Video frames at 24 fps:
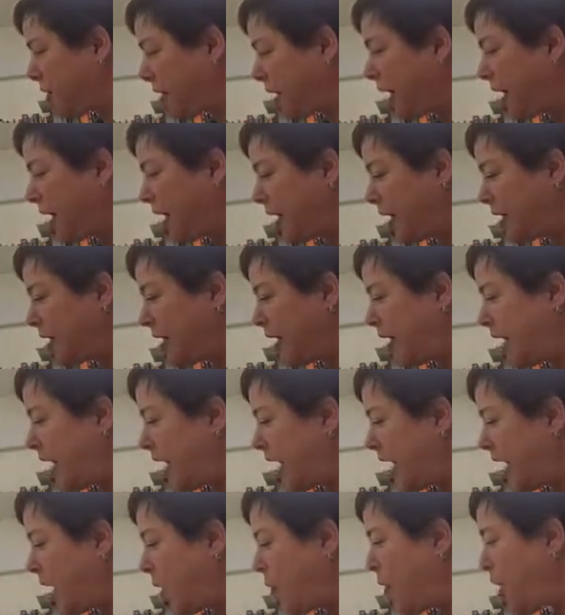Okay?
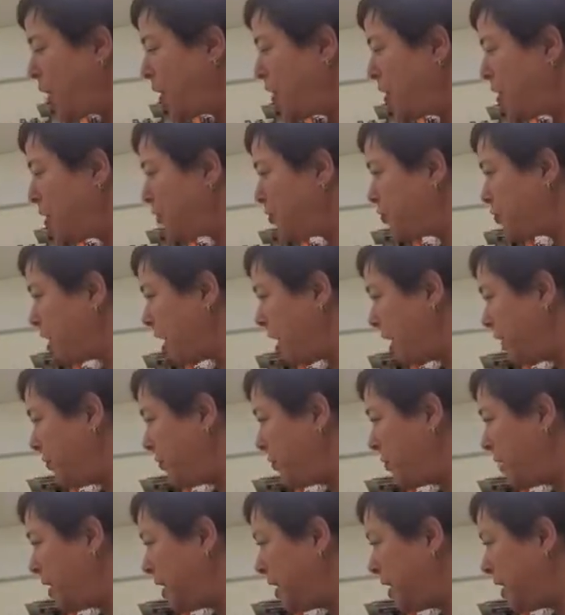And I want you to try
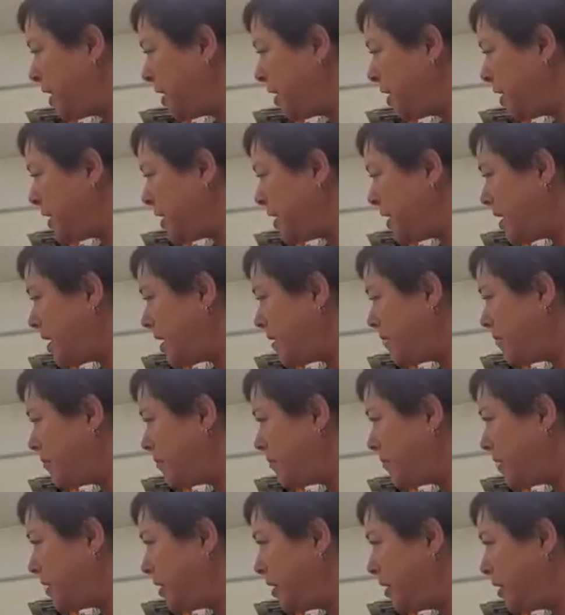and read it
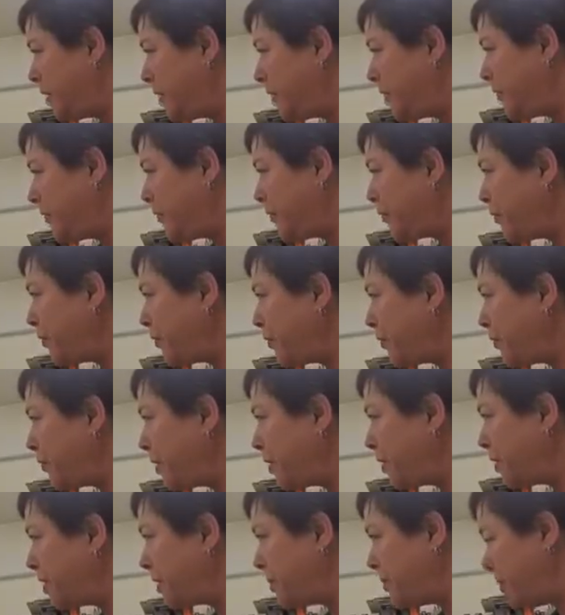for
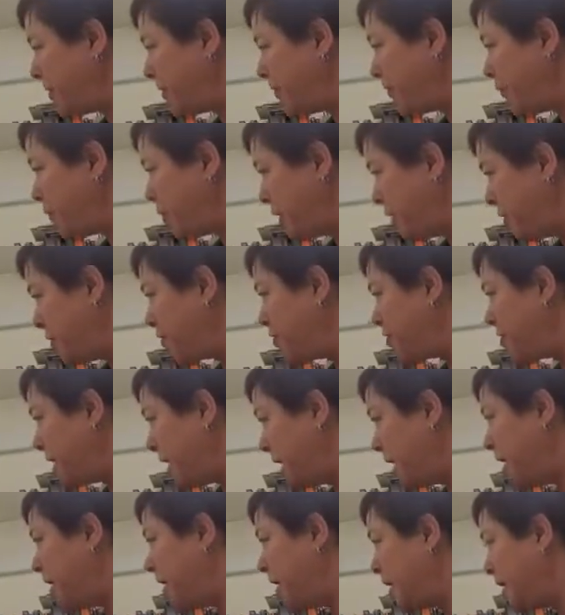
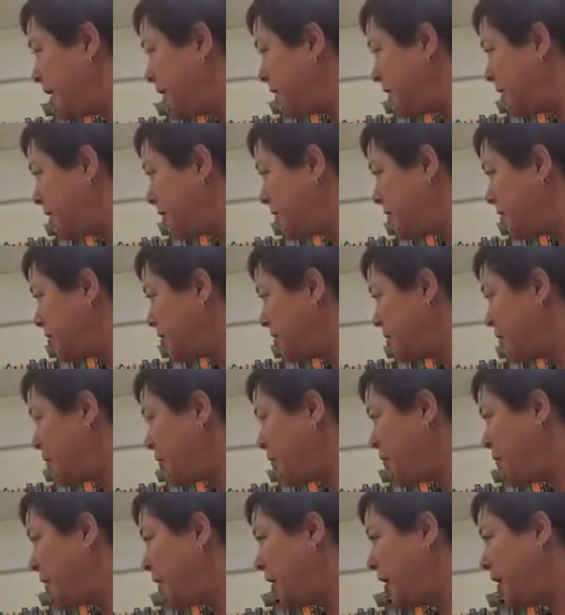understanding.
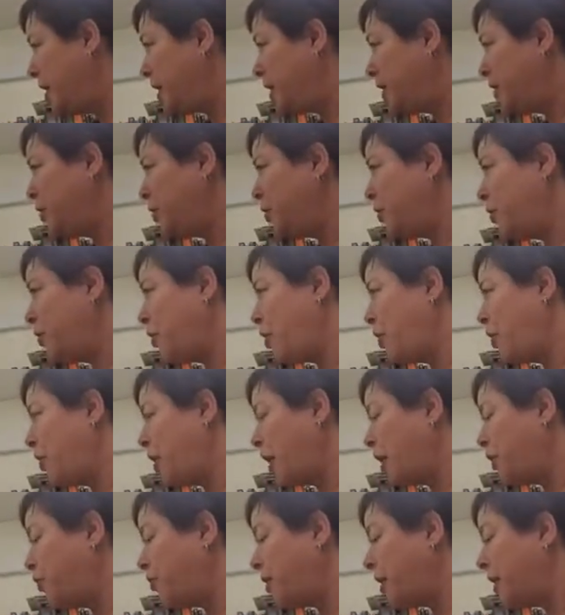So you are
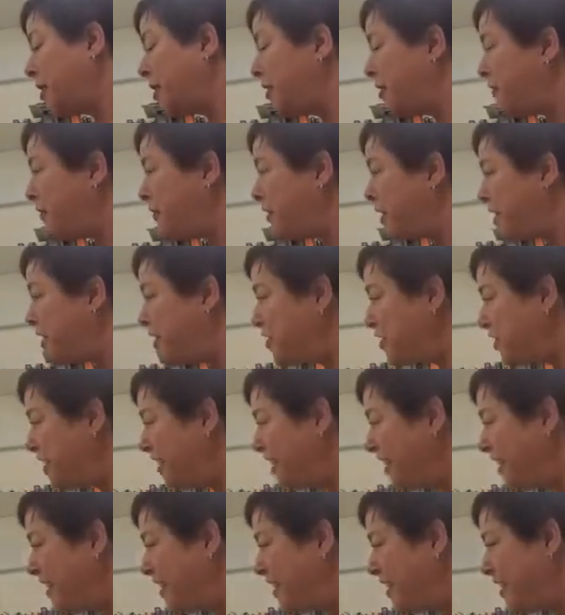not trying to finish
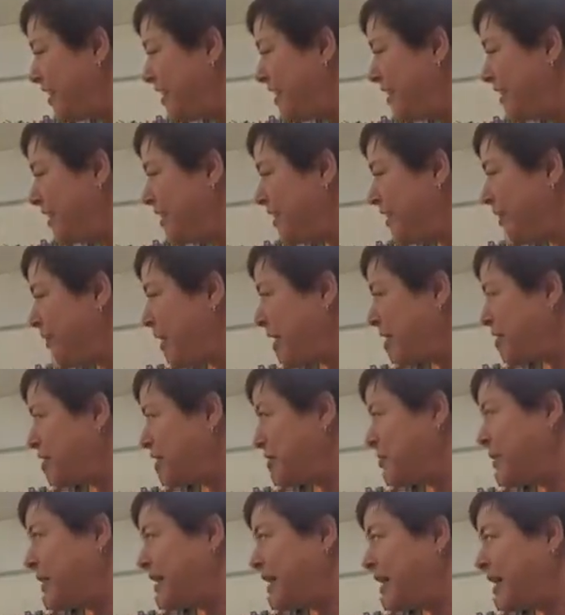it, right?
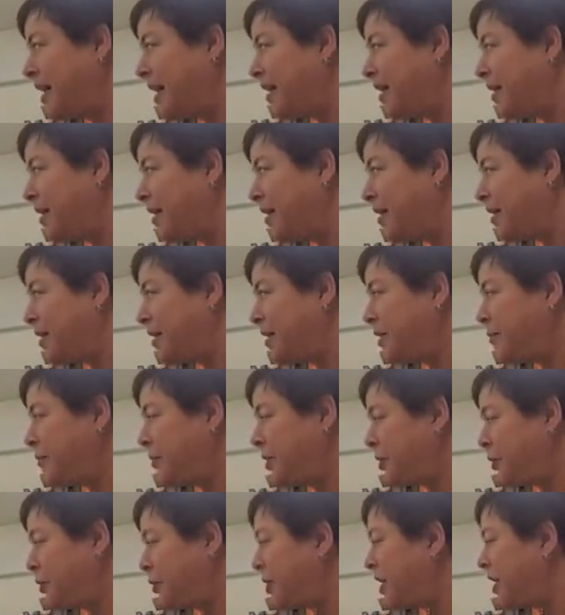Just be done.
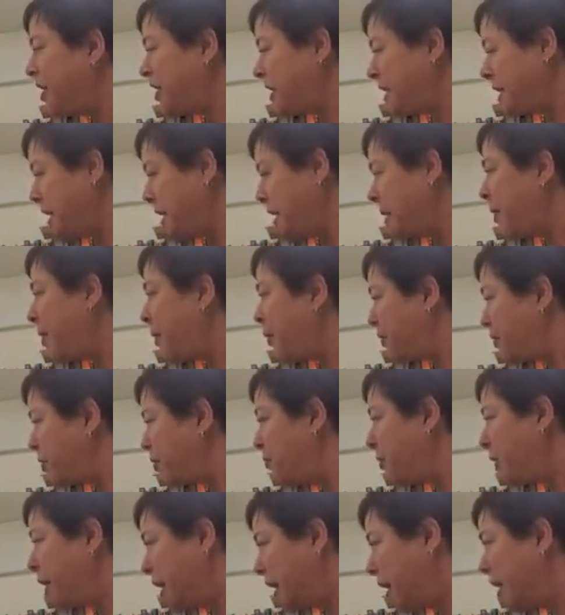But you're really thinking about what
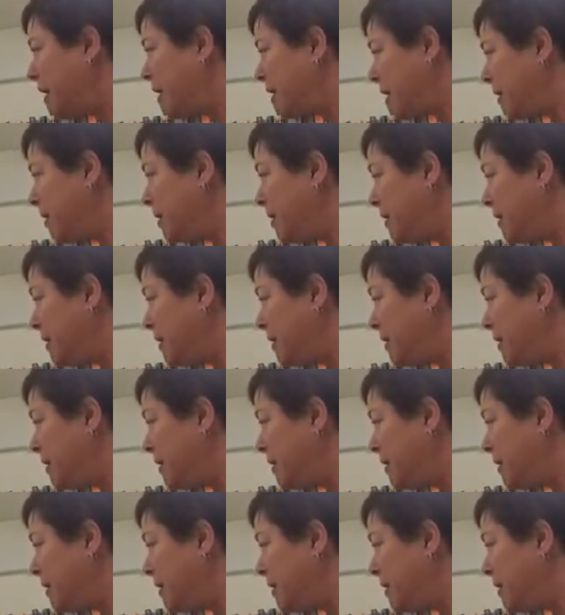you're reading.